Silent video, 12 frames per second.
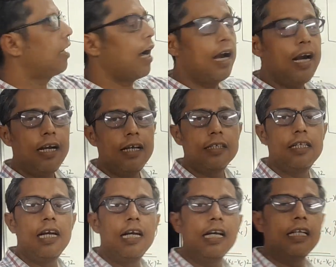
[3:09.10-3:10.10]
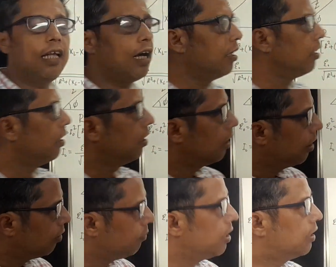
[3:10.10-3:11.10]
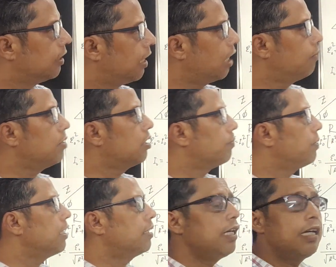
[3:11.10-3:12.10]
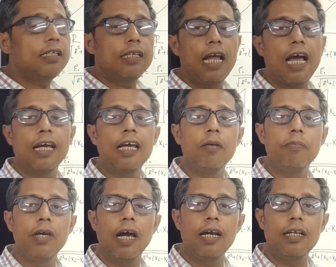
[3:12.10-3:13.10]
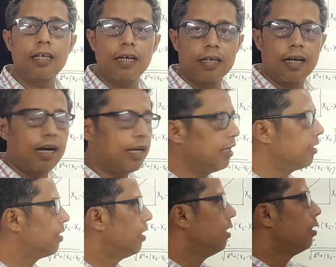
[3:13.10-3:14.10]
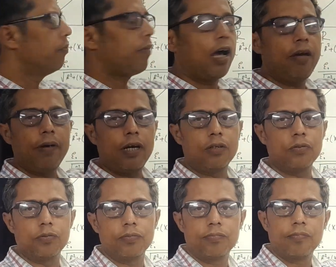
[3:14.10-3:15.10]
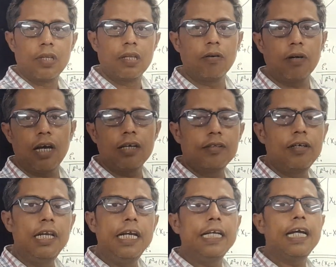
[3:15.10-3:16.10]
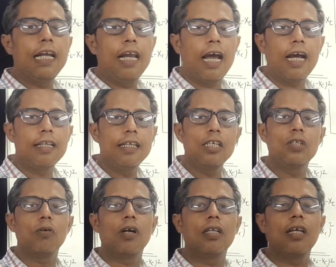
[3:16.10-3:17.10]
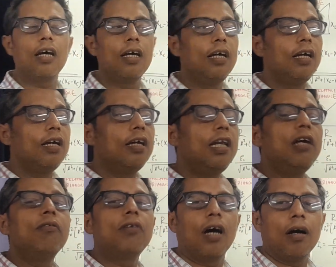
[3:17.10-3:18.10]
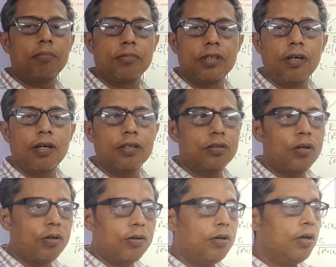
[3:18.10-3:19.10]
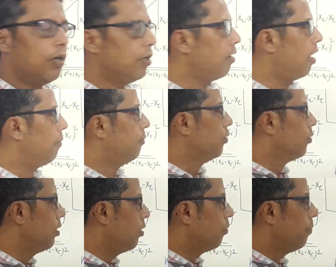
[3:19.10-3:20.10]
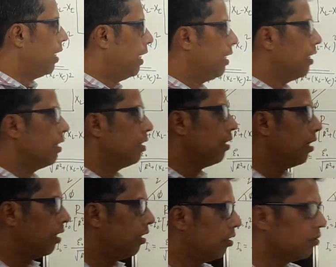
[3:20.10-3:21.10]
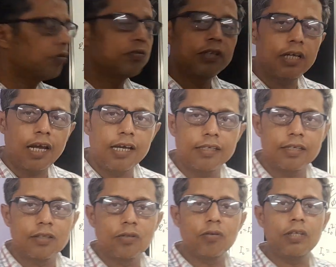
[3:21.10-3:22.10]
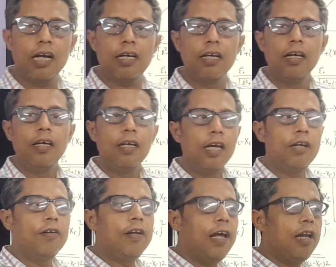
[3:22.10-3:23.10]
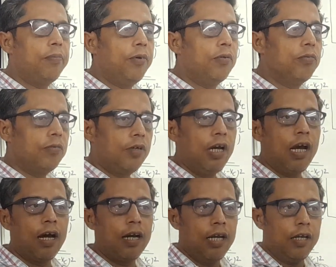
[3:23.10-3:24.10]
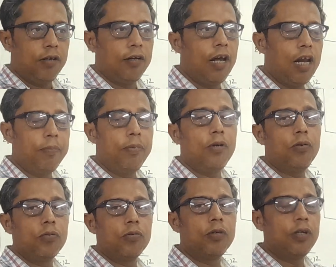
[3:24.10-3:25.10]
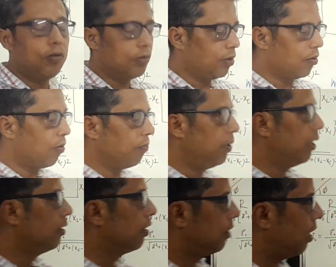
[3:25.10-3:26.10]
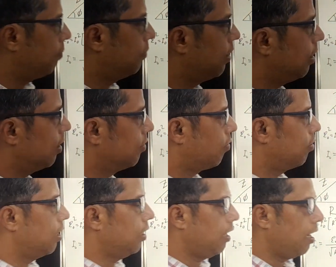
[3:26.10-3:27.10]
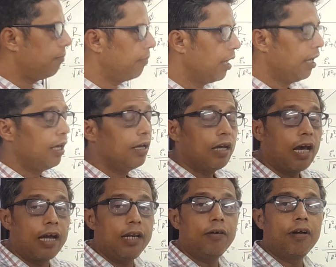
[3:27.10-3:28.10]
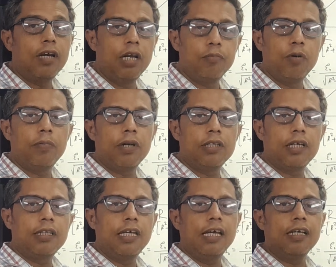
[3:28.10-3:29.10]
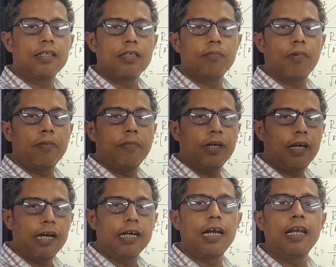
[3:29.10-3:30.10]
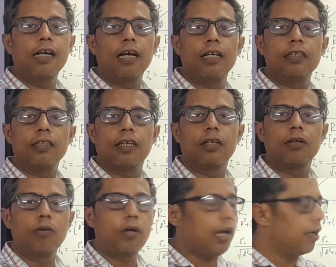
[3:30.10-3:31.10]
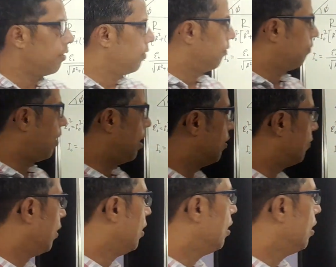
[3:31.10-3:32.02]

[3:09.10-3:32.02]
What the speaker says: current is leading the VC. That means VC is lagging behind the current pi by 2. Okay, so lead and lag, these two are the new terms here. So you have to make it and socialize so that it will help you, and it will help you to the complete the chapter in a shorter time, and you can remember the things by making a daily culture. Okay, fine.